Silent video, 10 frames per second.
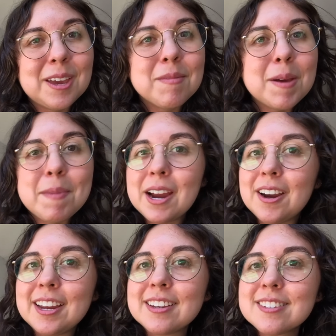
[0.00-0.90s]
get my
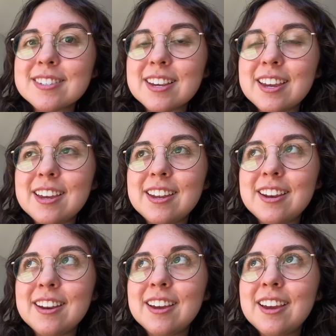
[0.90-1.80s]
bearings
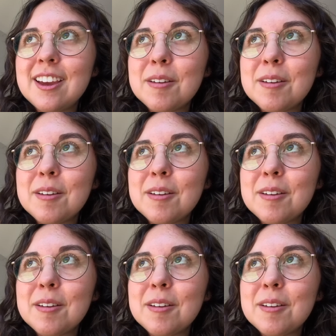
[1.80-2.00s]
in